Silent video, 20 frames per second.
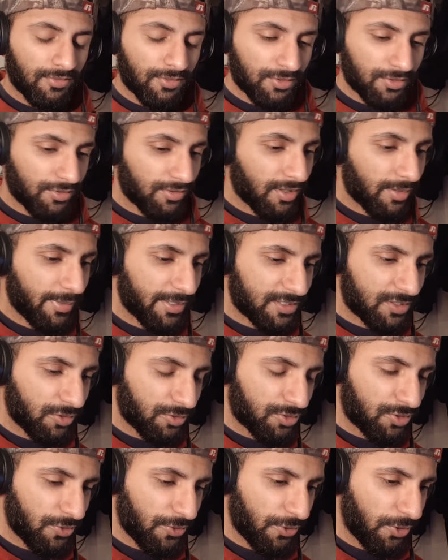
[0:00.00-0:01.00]
limits
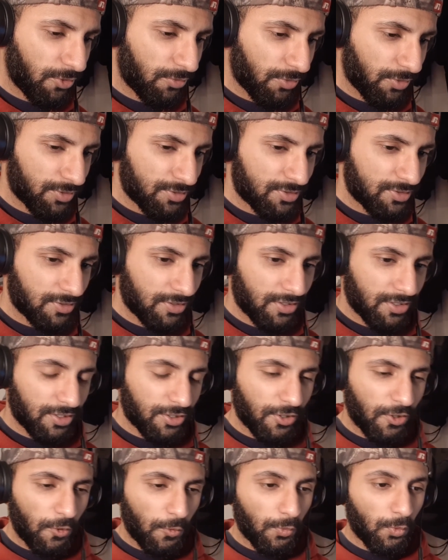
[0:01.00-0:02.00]
those turnovers,
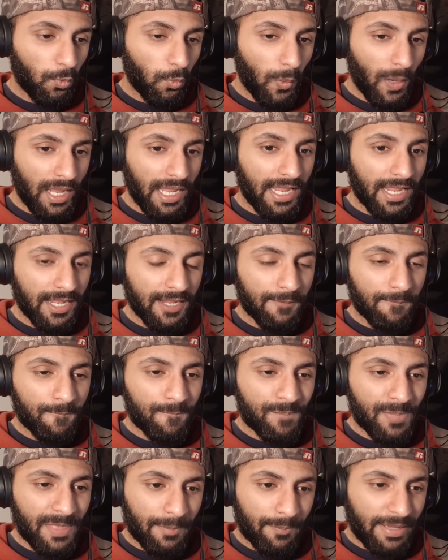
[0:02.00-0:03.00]
the way
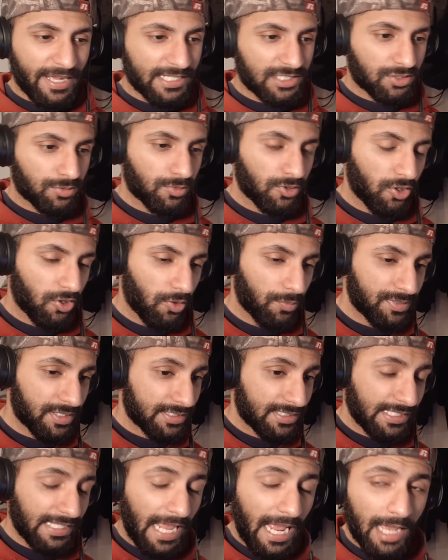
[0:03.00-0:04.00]
that Patrick Mahomes
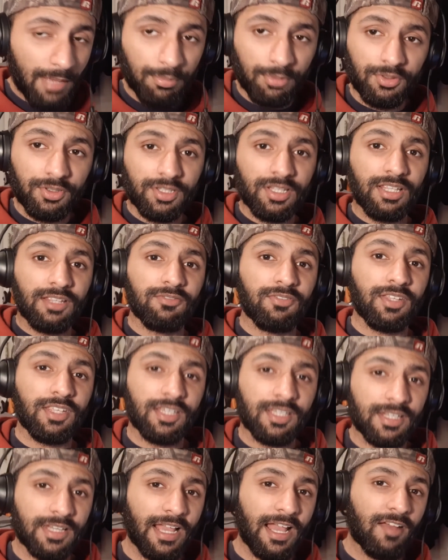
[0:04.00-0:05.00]
has, I believe he
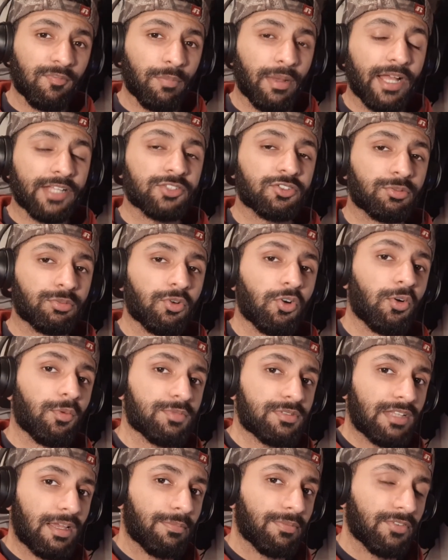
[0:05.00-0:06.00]
can have Patrick
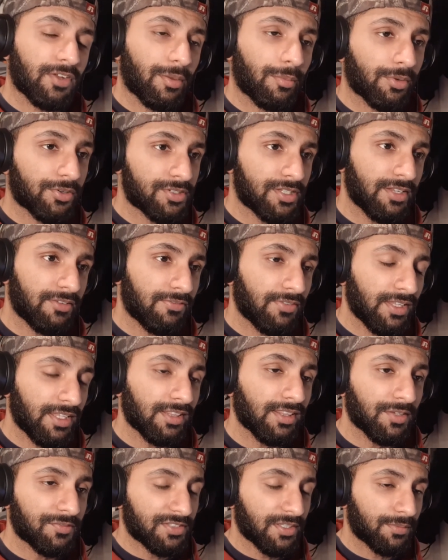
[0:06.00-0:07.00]
Mahomes type of numbers if he
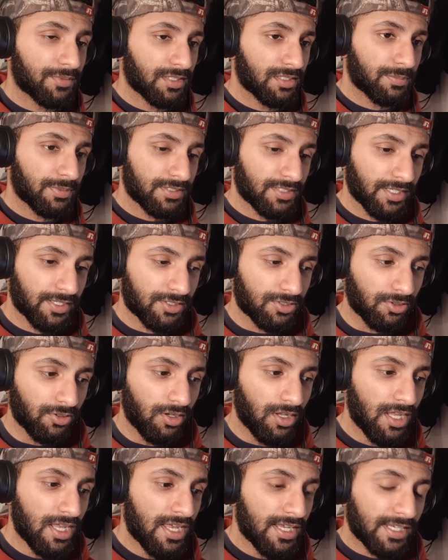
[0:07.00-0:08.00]
lives up to his potential,
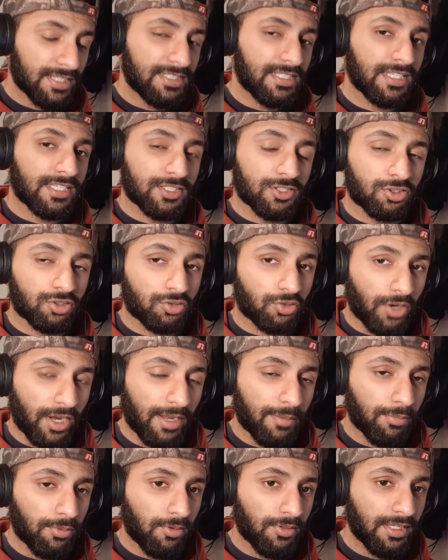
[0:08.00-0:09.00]
because he can
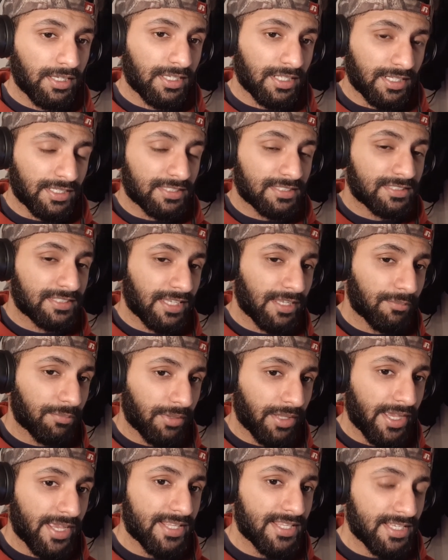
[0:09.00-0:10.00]
scramble, he can extend
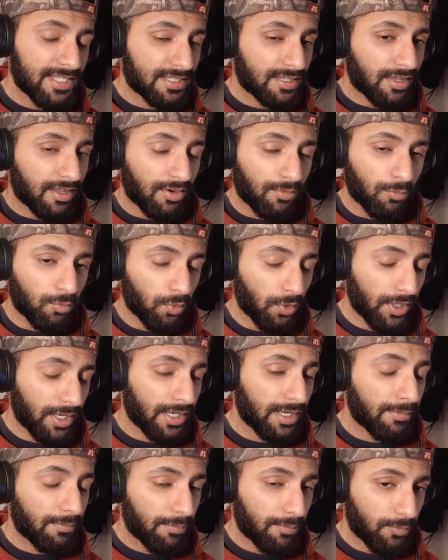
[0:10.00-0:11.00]
plays, he's got a
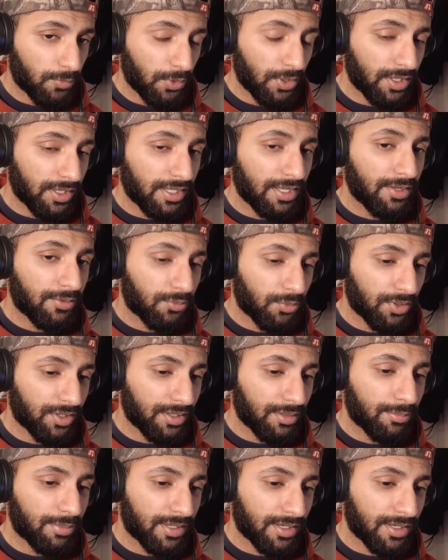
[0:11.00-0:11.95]
really, really, really big